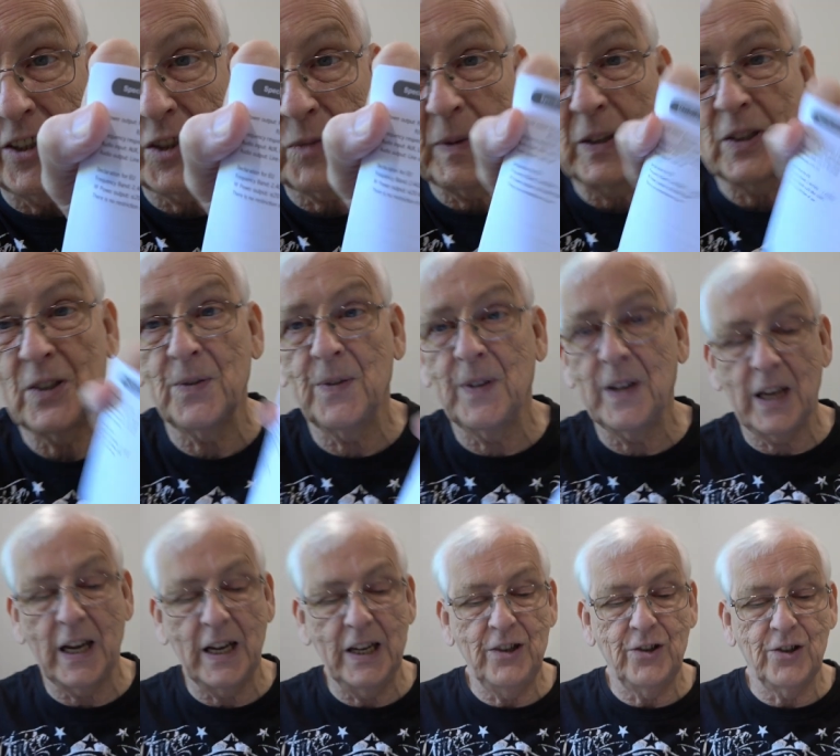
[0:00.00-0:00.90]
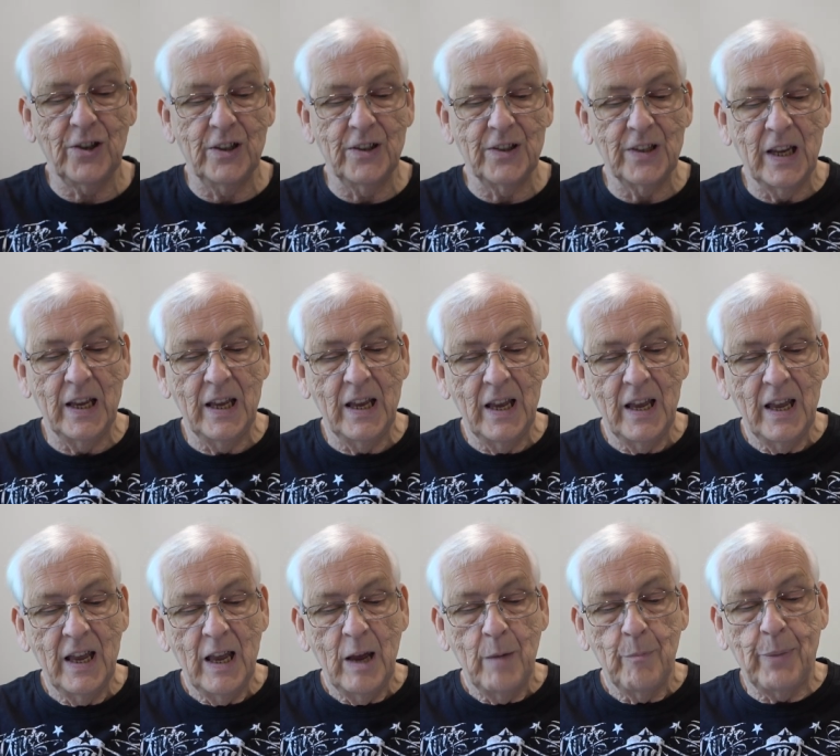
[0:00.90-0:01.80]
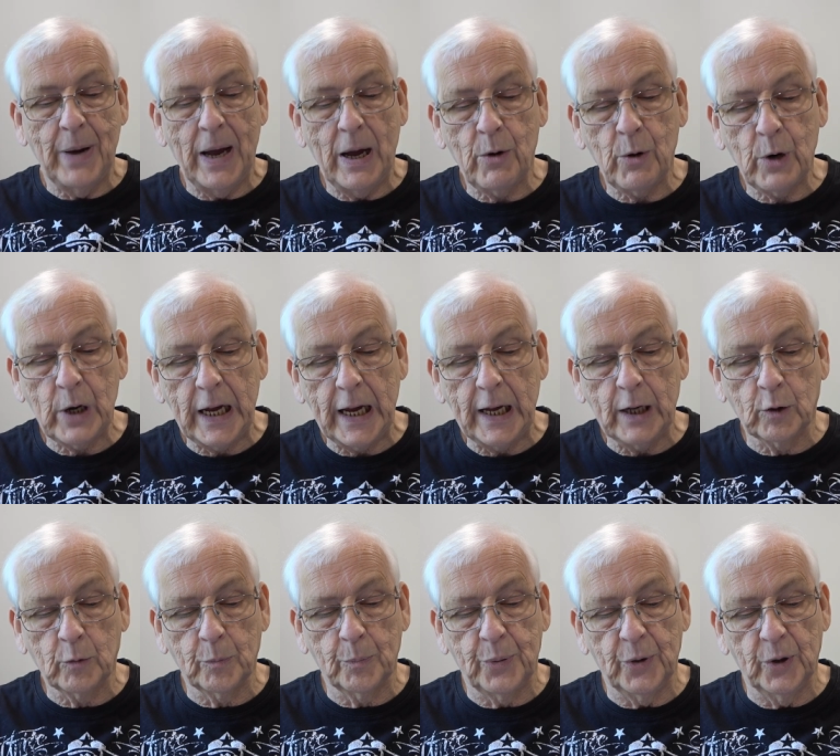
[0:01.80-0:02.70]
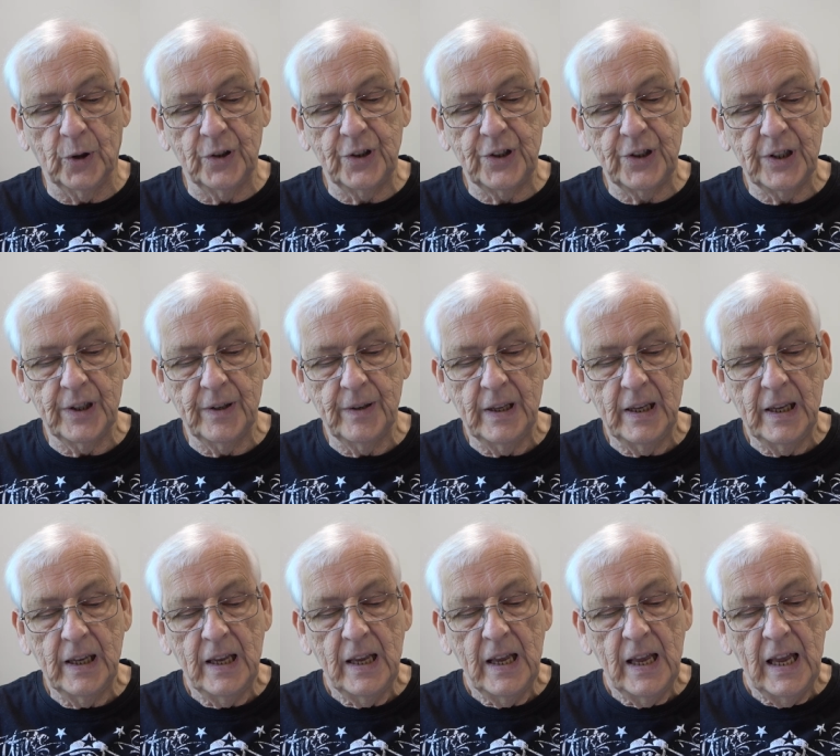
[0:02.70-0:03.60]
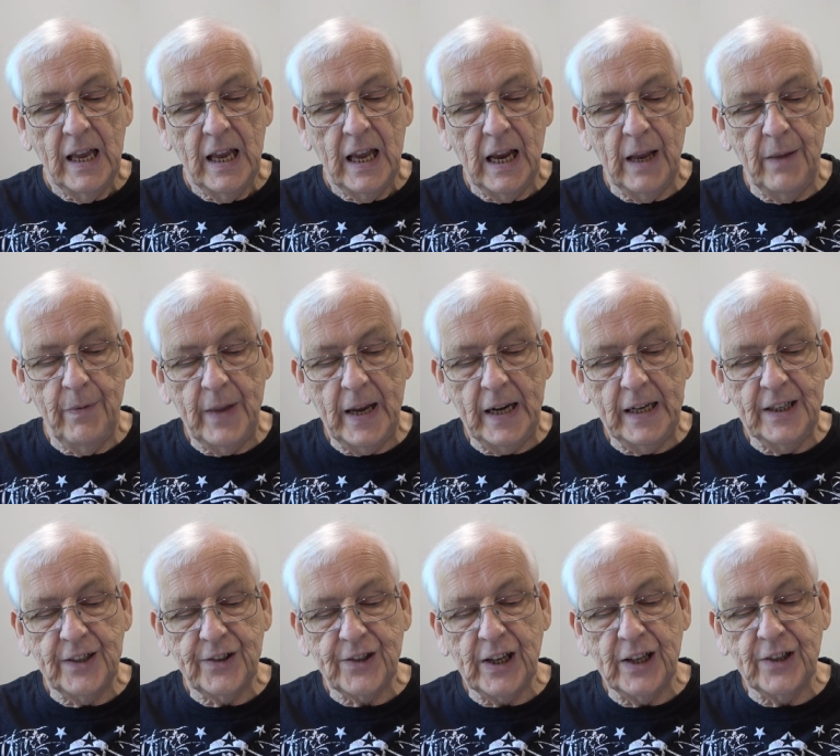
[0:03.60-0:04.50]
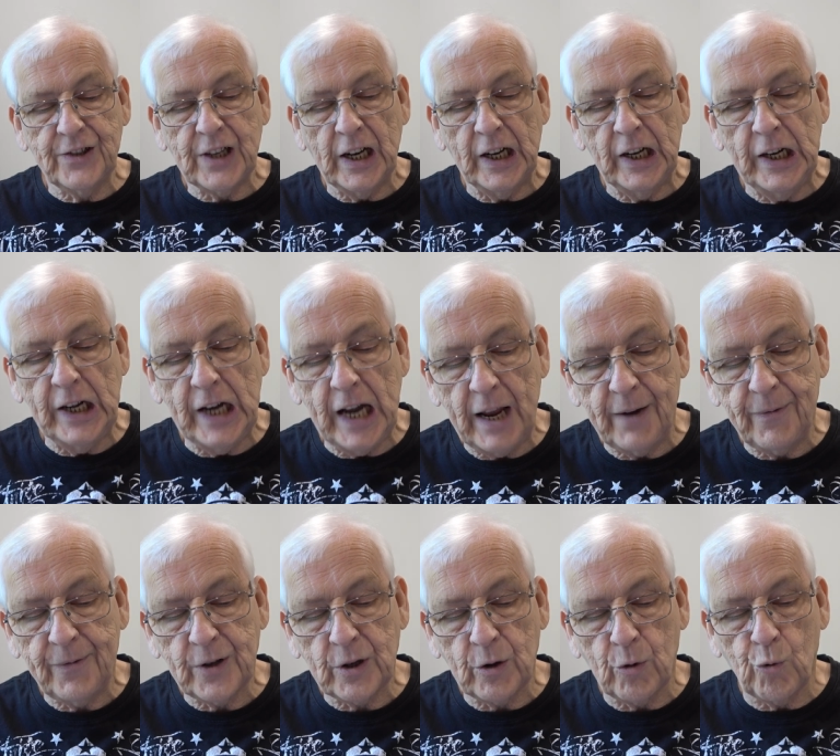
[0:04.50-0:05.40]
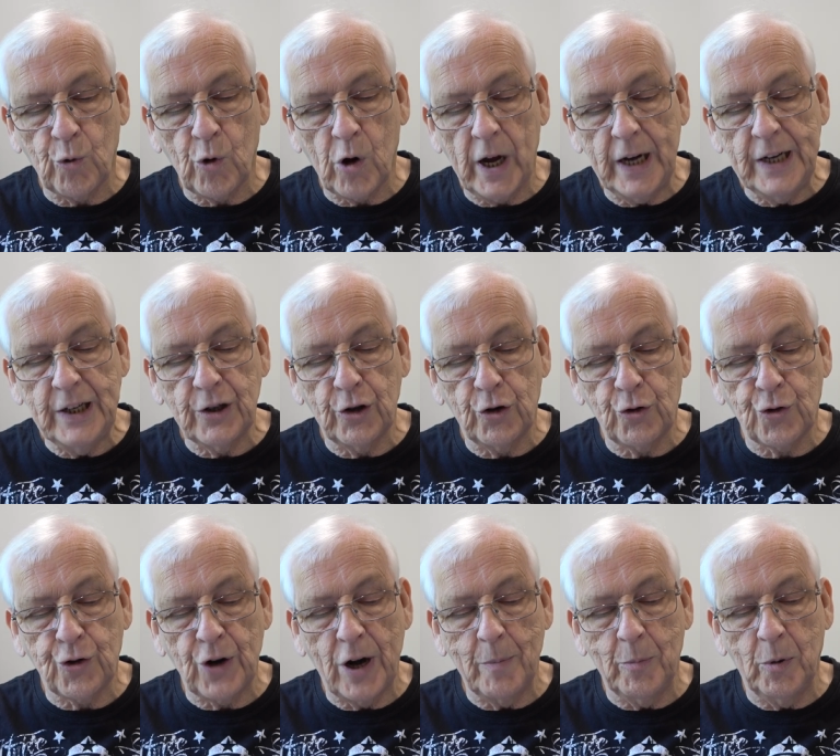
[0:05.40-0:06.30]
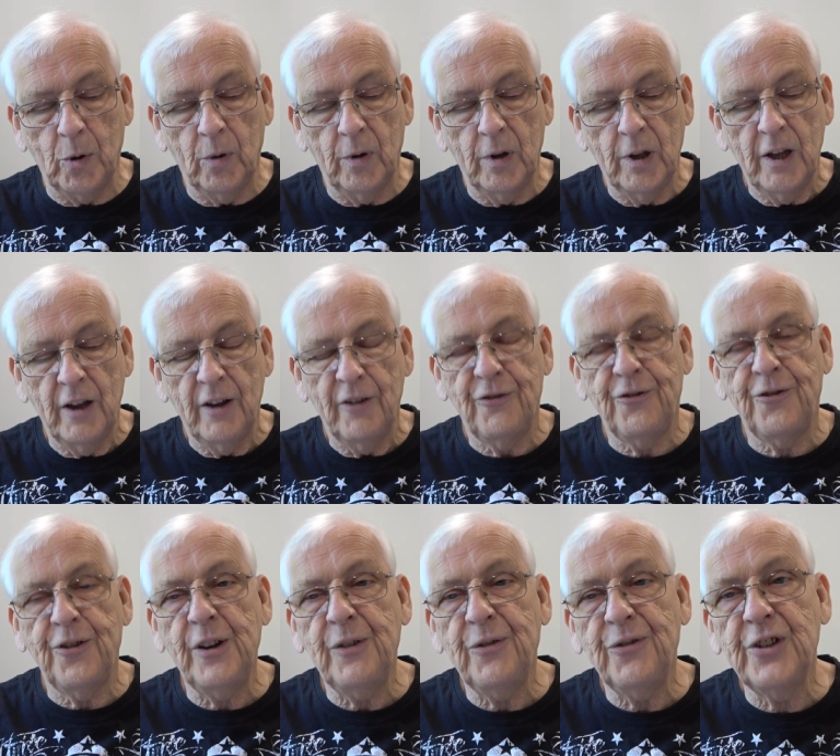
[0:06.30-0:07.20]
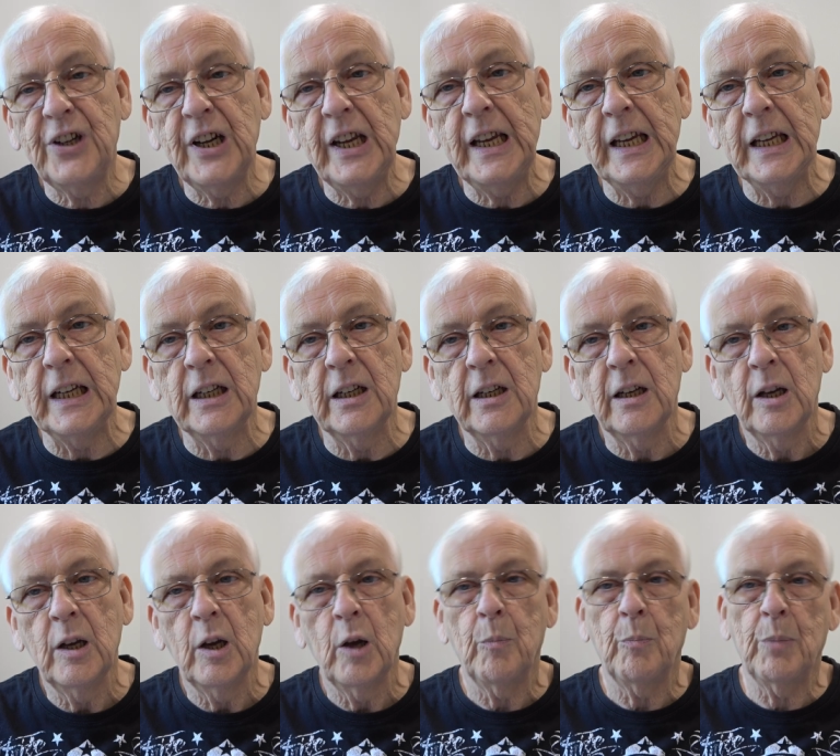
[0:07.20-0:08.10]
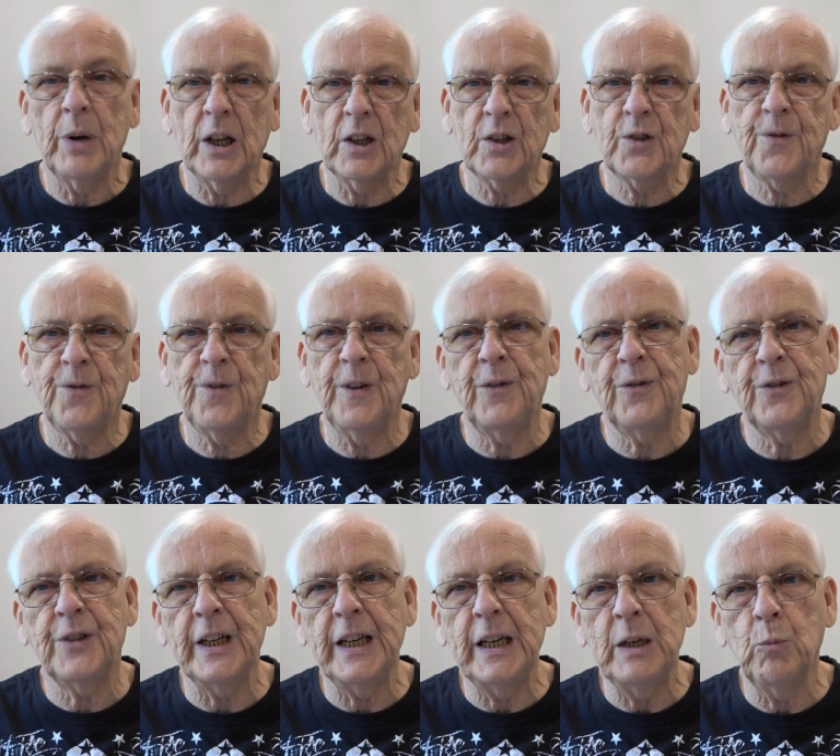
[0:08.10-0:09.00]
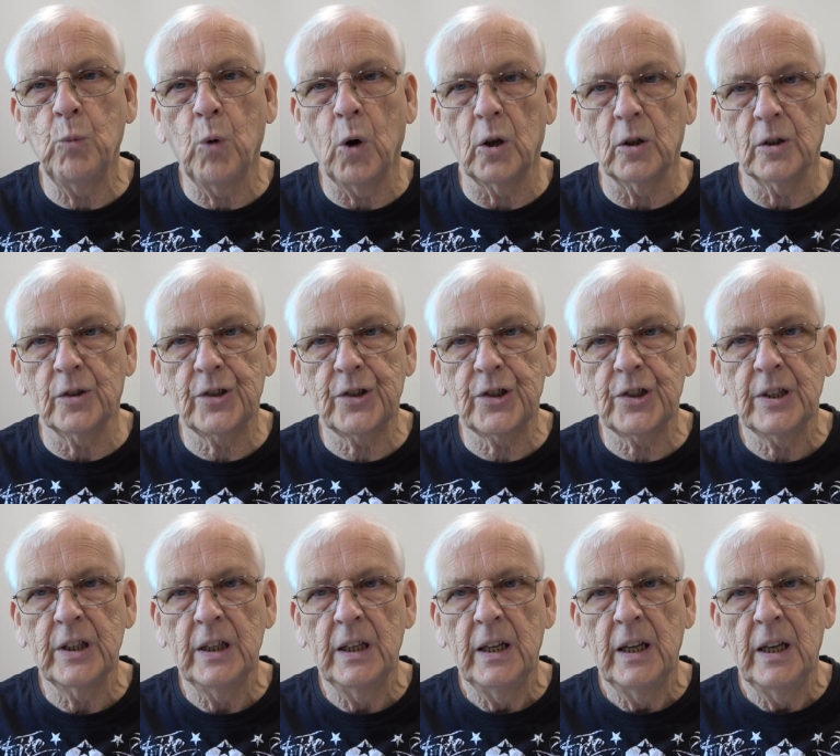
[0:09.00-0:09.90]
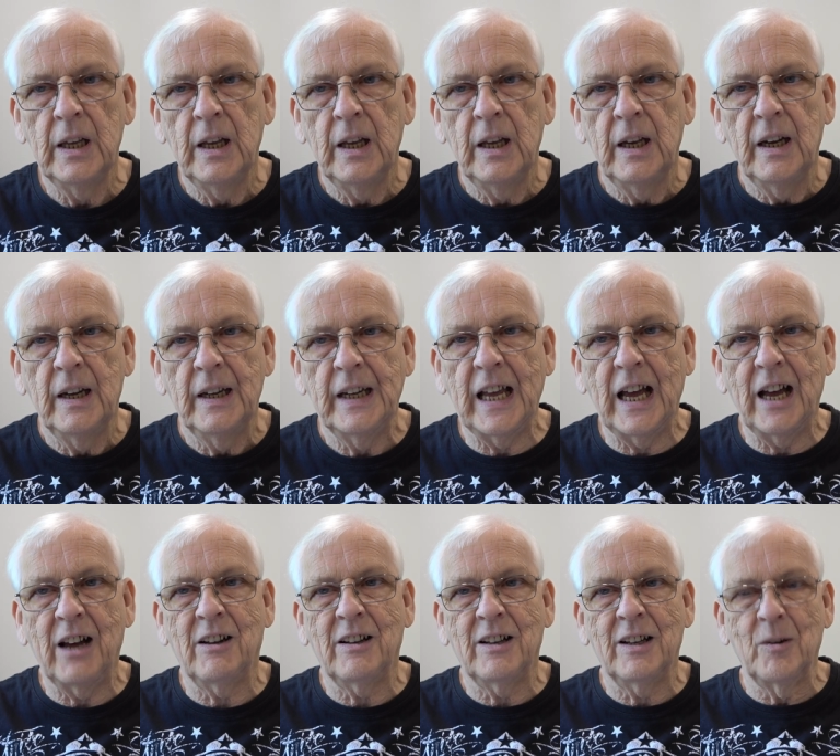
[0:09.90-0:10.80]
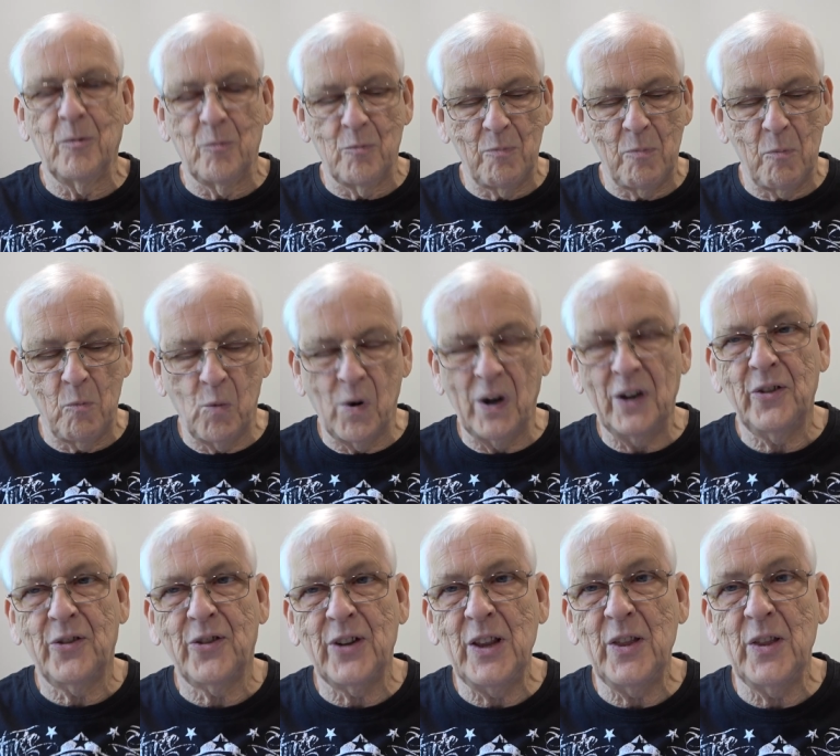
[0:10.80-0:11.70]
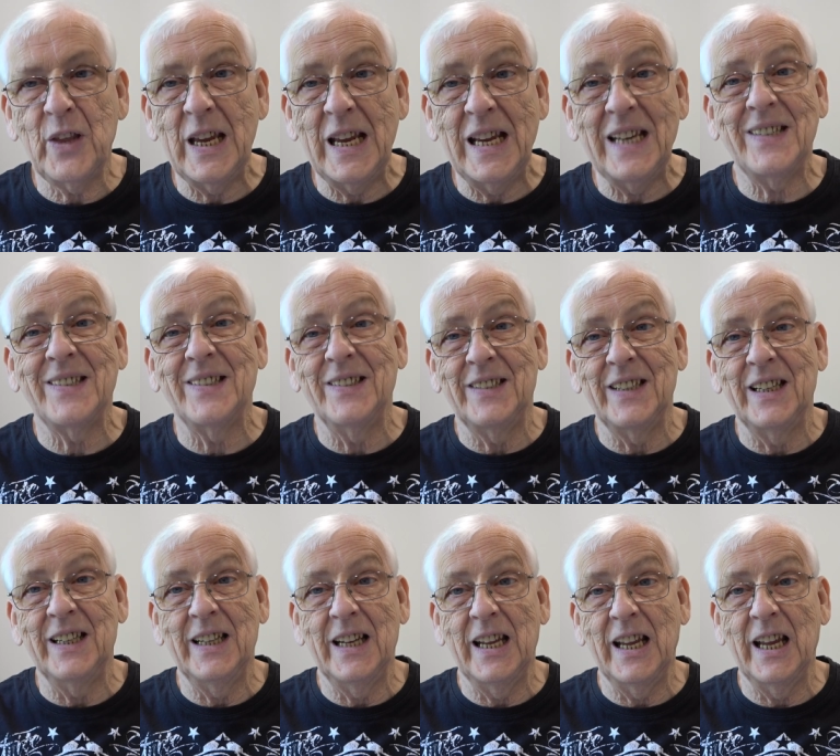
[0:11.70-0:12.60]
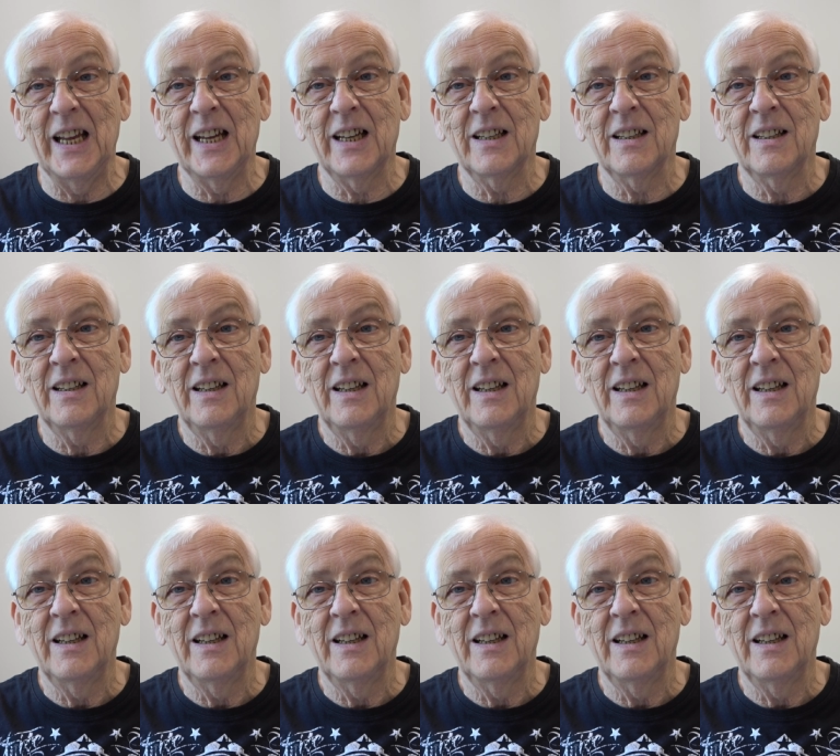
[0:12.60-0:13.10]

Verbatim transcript: specifications. Power output, and then it says left, right, treble, 15 plus 15 watts. Now, one thing that isn't in here,